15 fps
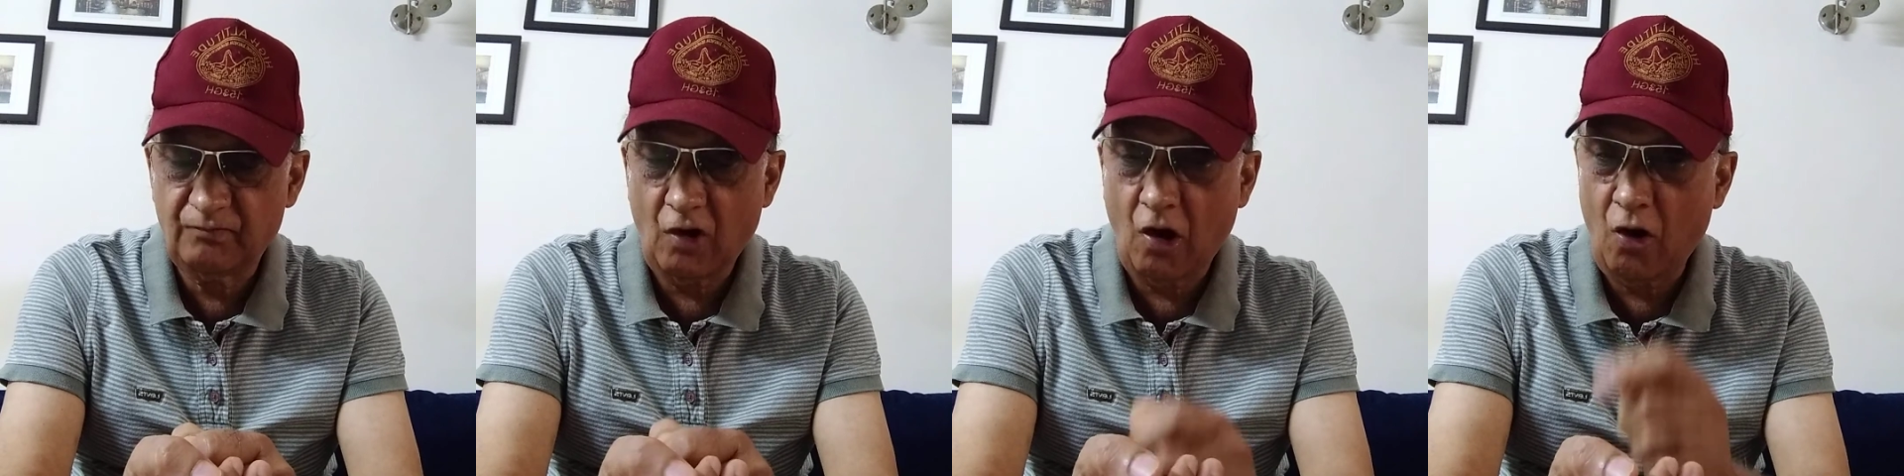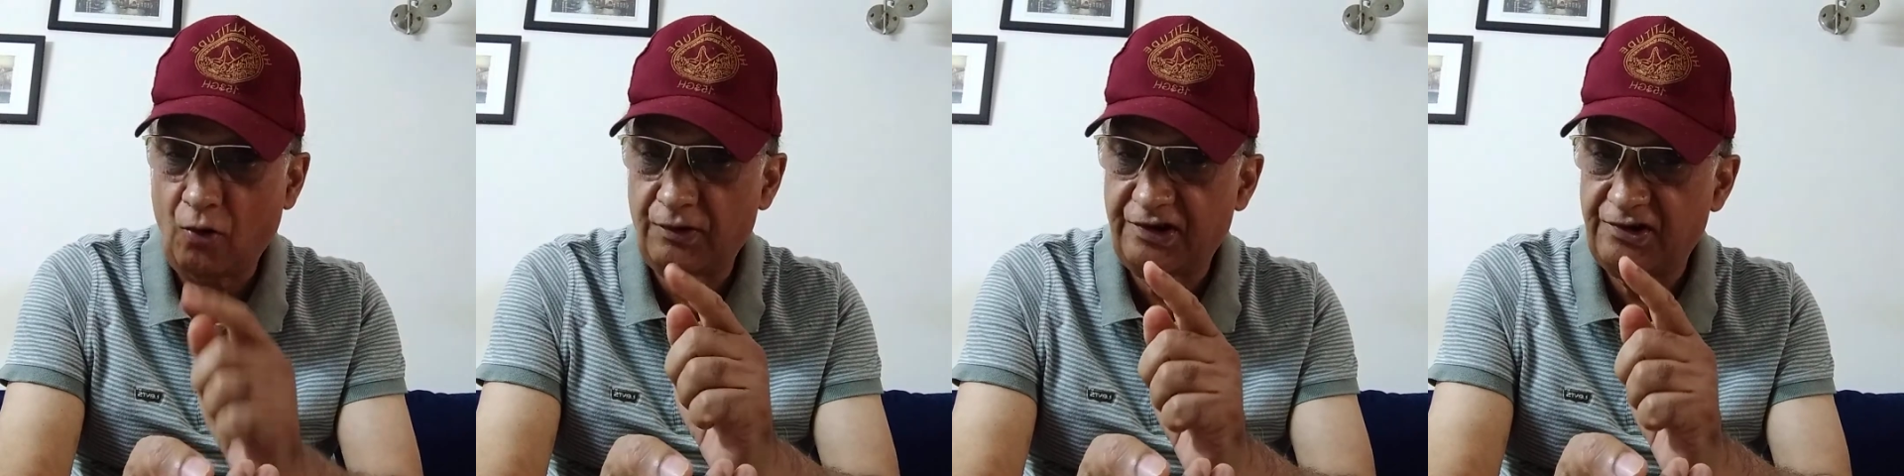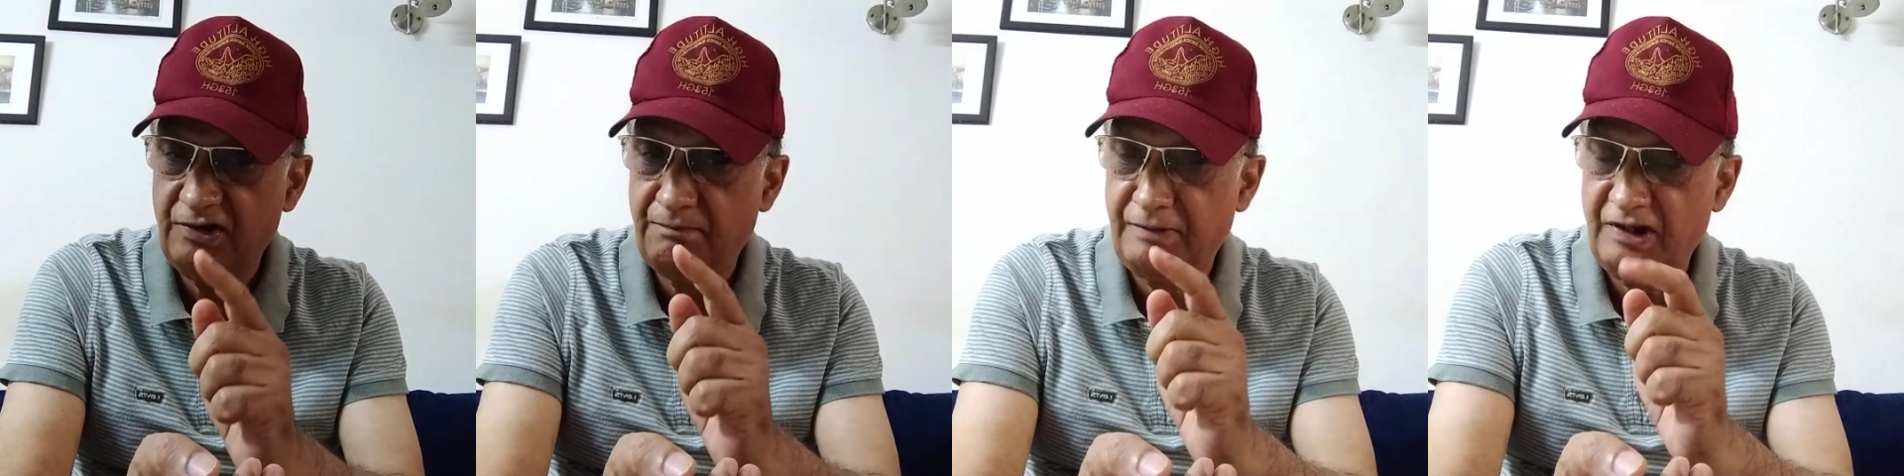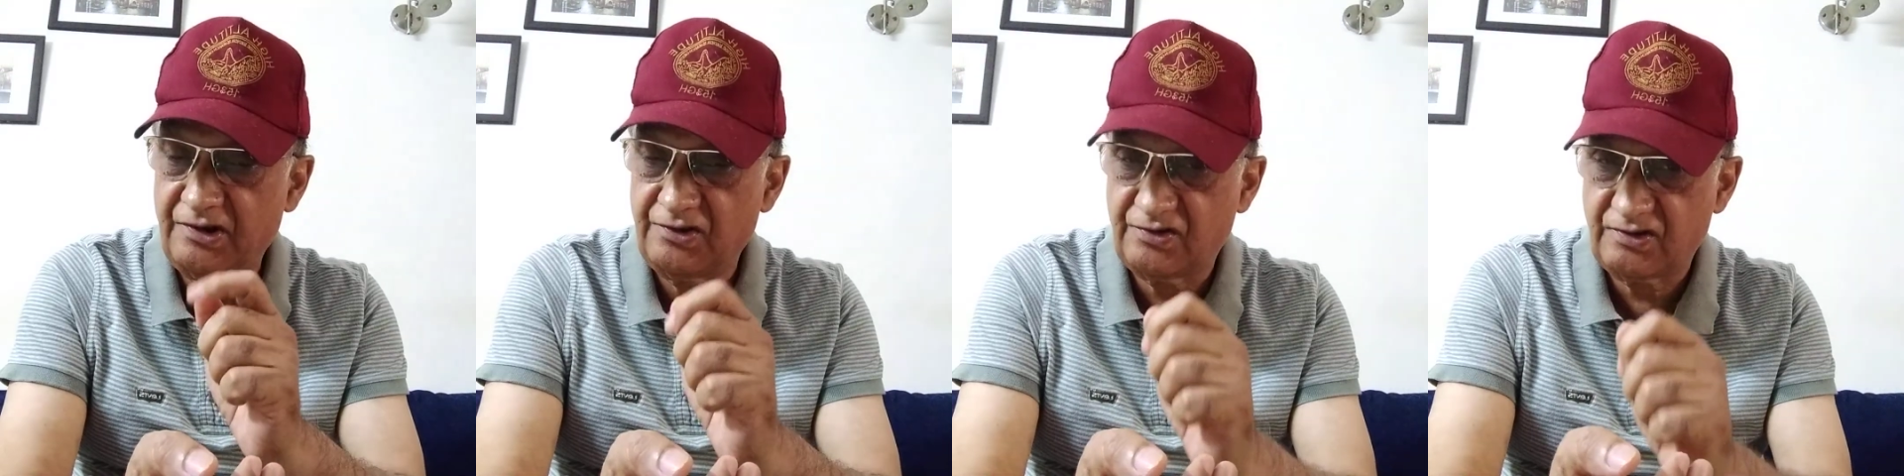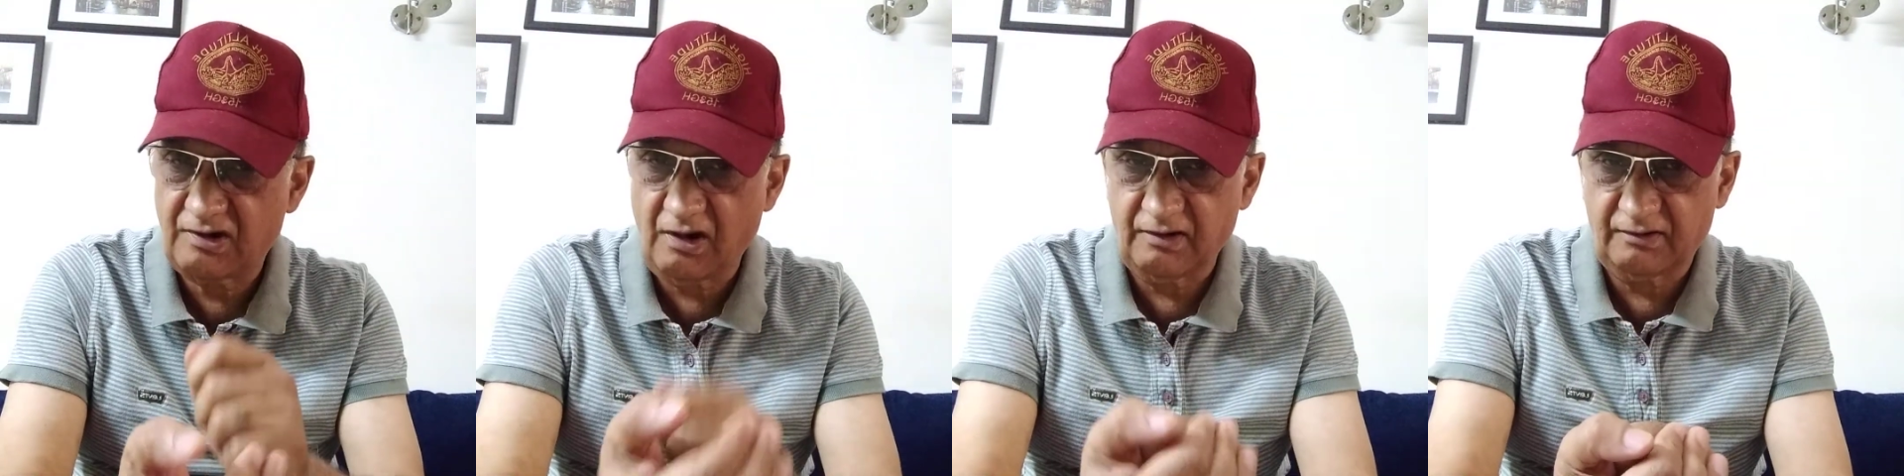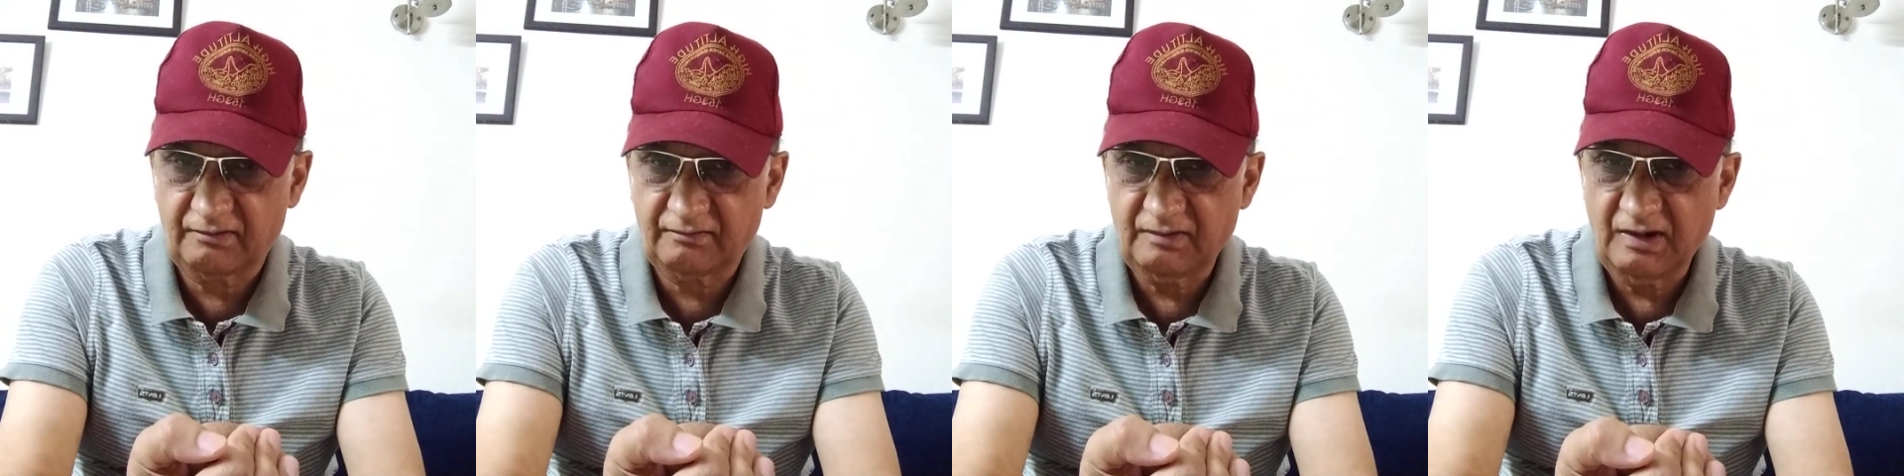How did the pain
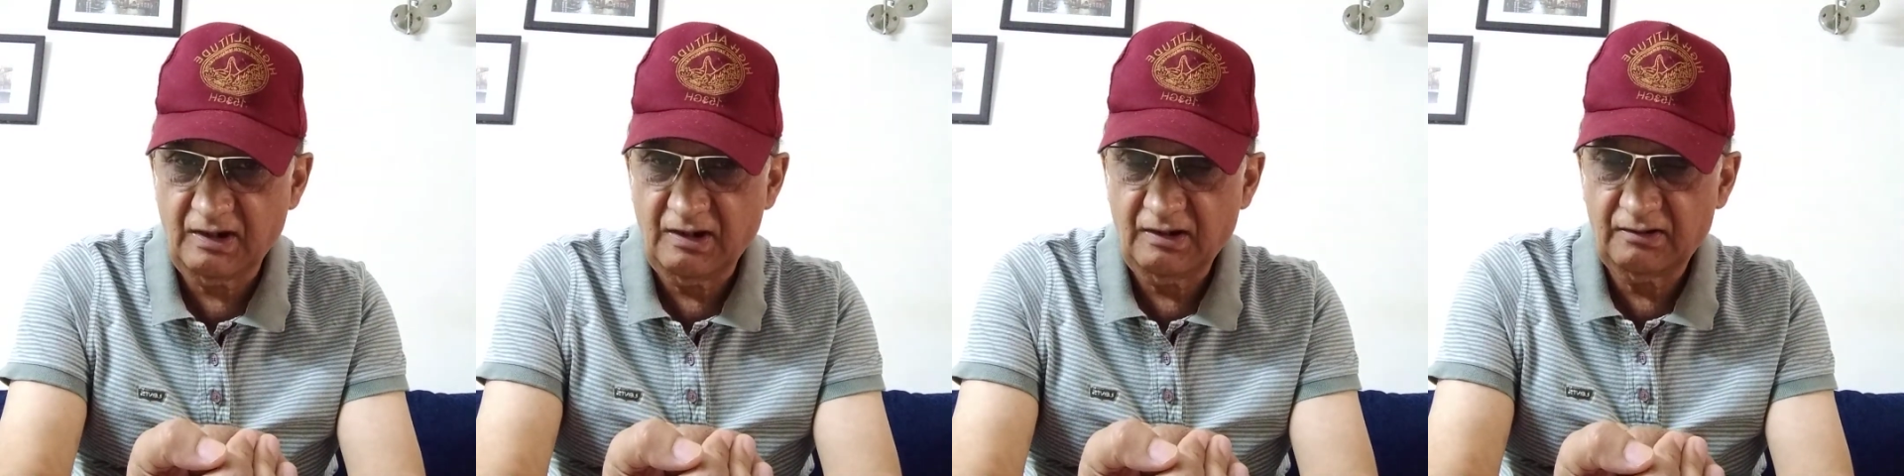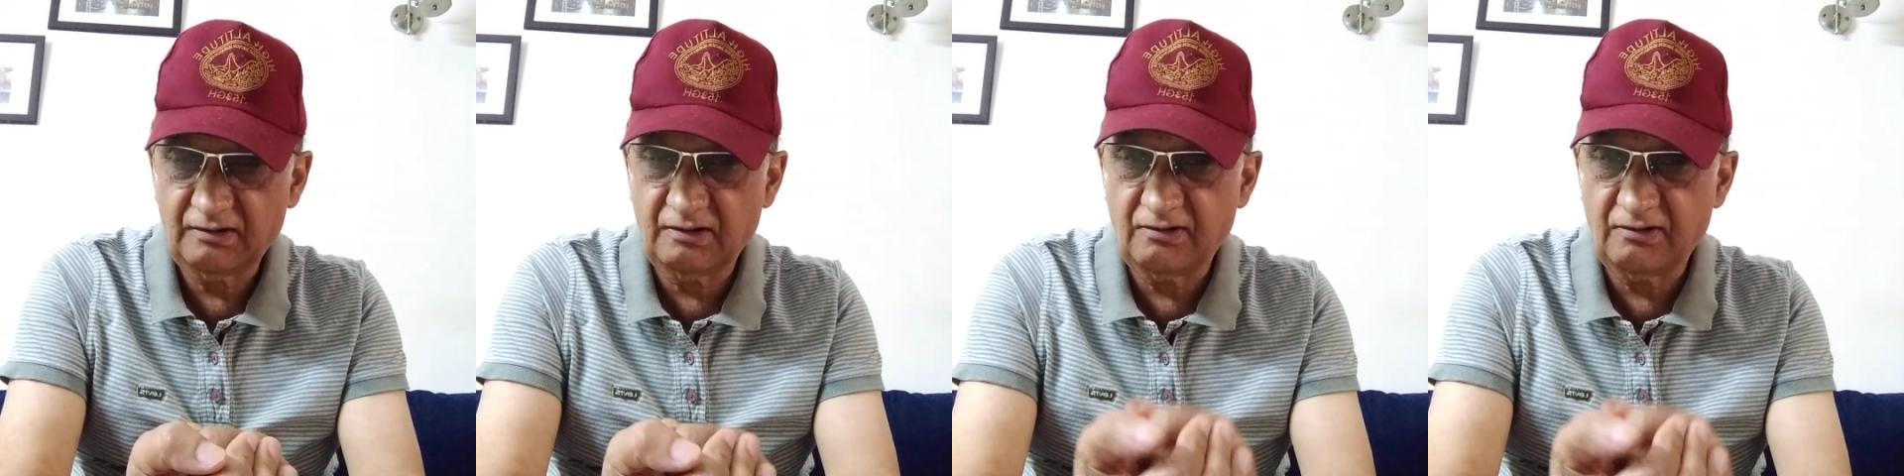start? The